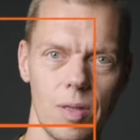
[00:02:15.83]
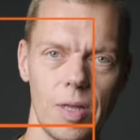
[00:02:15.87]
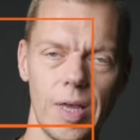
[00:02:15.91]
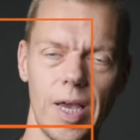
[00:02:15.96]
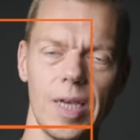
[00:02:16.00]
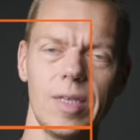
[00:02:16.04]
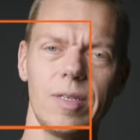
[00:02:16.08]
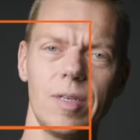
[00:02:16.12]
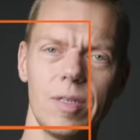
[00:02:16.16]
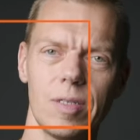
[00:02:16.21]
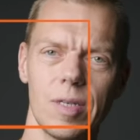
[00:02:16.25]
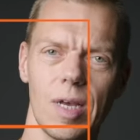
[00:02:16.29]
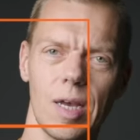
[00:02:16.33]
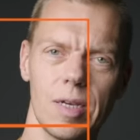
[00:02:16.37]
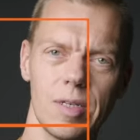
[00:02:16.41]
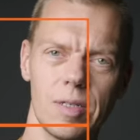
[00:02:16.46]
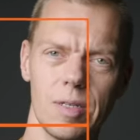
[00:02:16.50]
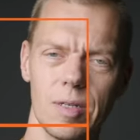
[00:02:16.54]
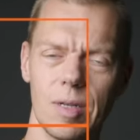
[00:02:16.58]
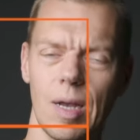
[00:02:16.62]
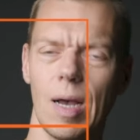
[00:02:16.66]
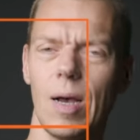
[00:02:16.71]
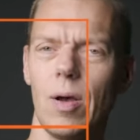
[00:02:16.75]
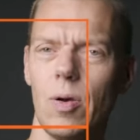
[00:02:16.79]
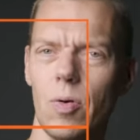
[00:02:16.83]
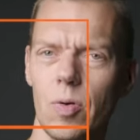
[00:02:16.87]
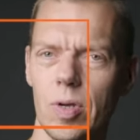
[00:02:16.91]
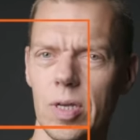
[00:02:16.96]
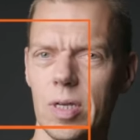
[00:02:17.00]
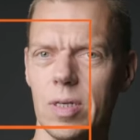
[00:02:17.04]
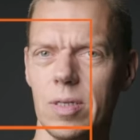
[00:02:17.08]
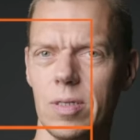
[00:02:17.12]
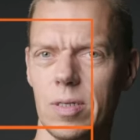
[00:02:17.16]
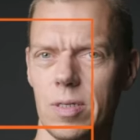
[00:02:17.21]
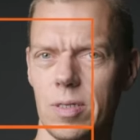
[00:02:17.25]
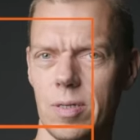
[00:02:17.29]
The exercise now
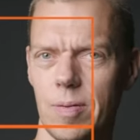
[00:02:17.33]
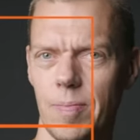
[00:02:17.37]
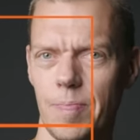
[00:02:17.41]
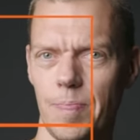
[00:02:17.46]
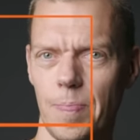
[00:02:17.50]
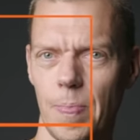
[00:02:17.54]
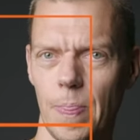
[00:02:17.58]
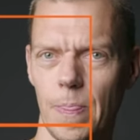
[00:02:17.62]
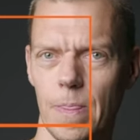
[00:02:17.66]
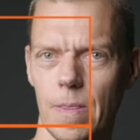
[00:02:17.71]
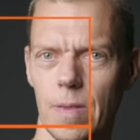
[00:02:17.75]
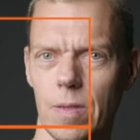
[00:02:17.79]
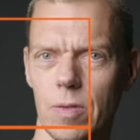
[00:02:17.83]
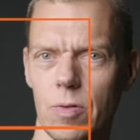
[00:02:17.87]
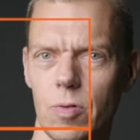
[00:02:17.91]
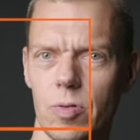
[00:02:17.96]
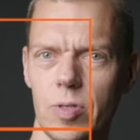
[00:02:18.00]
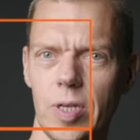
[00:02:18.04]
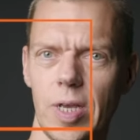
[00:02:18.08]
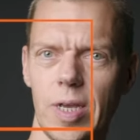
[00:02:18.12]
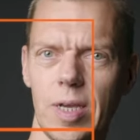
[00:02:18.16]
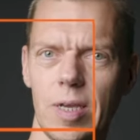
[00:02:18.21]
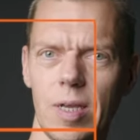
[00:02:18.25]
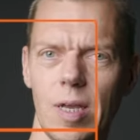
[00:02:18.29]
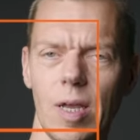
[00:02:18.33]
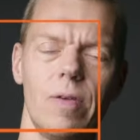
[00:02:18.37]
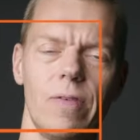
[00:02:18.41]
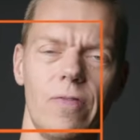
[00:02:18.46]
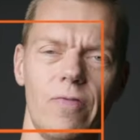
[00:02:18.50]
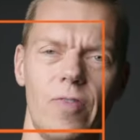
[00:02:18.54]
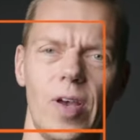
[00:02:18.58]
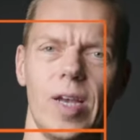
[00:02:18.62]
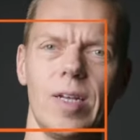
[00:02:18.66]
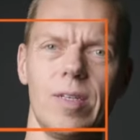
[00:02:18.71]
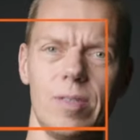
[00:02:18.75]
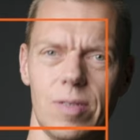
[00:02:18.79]
is to take the
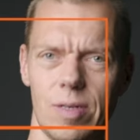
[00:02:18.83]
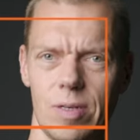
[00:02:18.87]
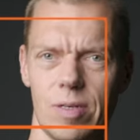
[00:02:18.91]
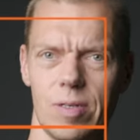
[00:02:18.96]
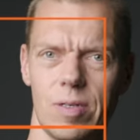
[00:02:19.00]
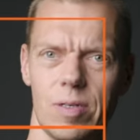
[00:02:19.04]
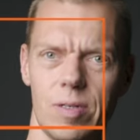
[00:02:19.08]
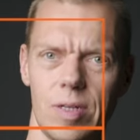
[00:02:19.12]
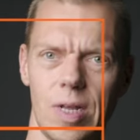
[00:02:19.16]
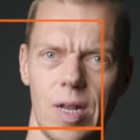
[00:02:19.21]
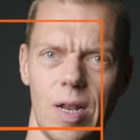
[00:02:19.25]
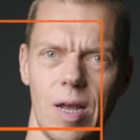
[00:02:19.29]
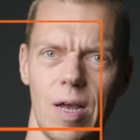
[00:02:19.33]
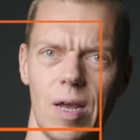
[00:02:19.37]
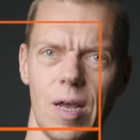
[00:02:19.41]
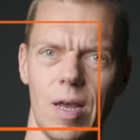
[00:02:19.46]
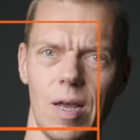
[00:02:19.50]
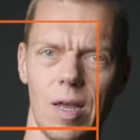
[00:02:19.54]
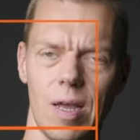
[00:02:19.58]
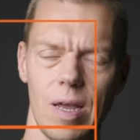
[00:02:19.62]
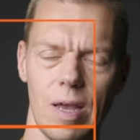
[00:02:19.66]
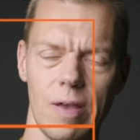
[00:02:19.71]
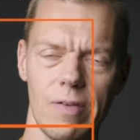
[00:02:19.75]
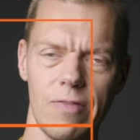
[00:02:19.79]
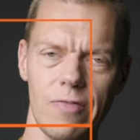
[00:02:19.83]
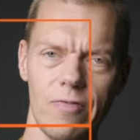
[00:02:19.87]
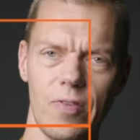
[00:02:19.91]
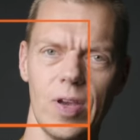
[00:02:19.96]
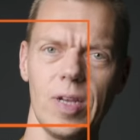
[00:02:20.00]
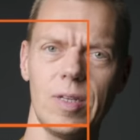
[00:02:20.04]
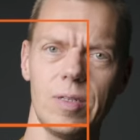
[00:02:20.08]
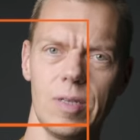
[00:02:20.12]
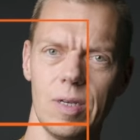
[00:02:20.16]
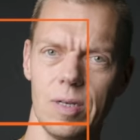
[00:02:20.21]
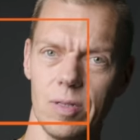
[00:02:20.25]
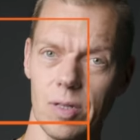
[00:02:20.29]
factors that are
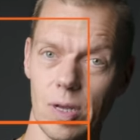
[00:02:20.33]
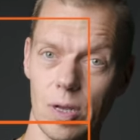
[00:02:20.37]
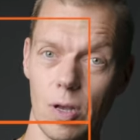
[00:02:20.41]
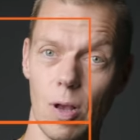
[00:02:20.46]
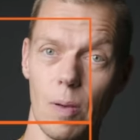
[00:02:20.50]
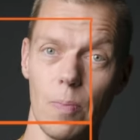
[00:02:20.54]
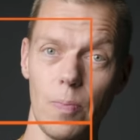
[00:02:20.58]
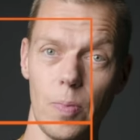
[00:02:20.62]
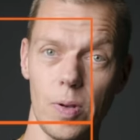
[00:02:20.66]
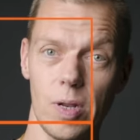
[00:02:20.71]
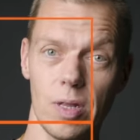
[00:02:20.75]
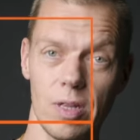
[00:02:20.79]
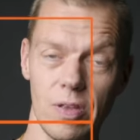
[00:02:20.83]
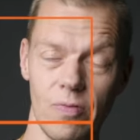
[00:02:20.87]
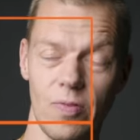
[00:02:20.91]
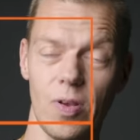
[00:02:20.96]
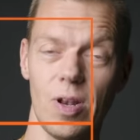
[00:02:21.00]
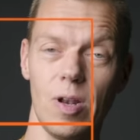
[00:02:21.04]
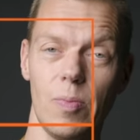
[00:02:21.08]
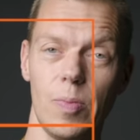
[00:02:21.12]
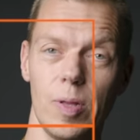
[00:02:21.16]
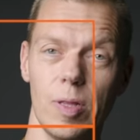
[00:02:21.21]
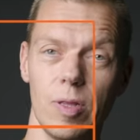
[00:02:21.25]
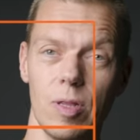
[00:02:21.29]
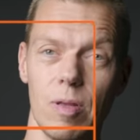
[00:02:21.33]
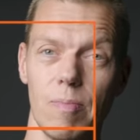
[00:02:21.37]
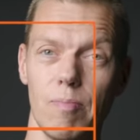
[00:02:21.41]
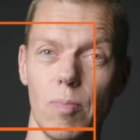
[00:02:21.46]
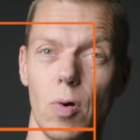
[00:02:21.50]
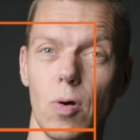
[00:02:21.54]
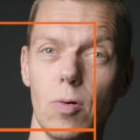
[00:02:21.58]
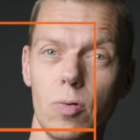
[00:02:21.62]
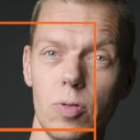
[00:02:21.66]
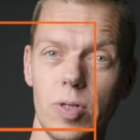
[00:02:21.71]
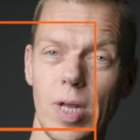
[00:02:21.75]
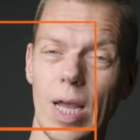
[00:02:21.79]
affecting the company development the
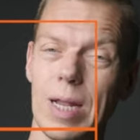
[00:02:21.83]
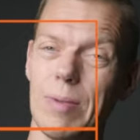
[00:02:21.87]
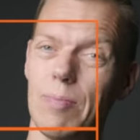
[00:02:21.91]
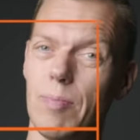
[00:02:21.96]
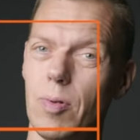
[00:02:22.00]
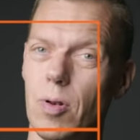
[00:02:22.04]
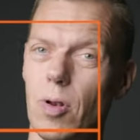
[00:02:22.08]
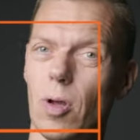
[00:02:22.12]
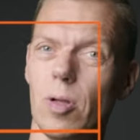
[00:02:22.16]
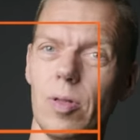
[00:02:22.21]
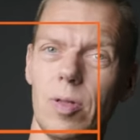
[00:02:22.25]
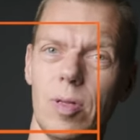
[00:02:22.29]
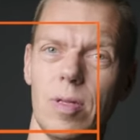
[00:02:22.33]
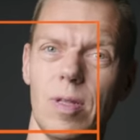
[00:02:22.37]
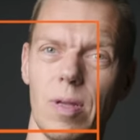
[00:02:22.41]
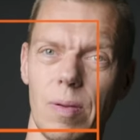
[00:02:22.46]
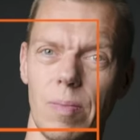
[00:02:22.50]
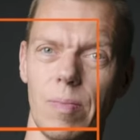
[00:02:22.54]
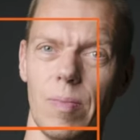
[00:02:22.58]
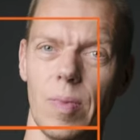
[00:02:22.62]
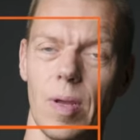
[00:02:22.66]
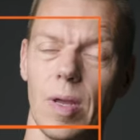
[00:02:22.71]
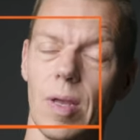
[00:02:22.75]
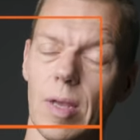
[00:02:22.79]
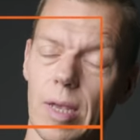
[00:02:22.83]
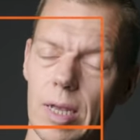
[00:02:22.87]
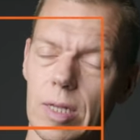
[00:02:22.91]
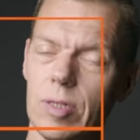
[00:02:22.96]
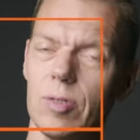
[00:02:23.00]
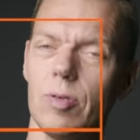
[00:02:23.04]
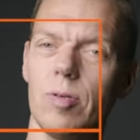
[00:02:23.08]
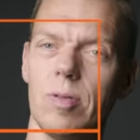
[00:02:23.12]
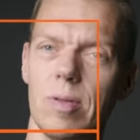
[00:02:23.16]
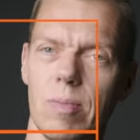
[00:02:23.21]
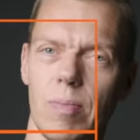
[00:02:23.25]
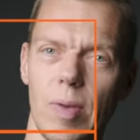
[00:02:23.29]
most and plot them
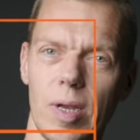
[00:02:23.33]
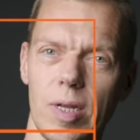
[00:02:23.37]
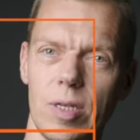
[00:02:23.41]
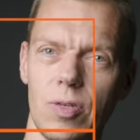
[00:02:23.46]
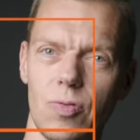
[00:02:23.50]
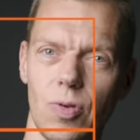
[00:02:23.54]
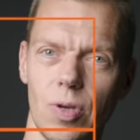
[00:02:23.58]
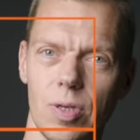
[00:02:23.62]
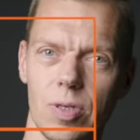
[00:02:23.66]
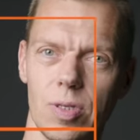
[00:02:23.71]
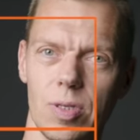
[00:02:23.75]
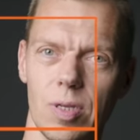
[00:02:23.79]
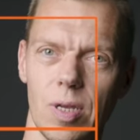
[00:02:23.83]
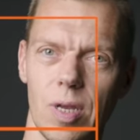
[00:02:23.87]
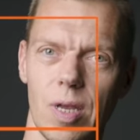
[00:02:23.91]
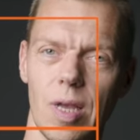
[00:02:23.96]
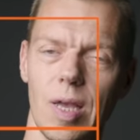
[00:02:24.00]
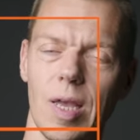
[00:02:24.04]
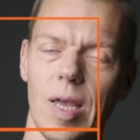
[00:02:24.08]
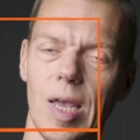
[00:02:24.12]
into the matrix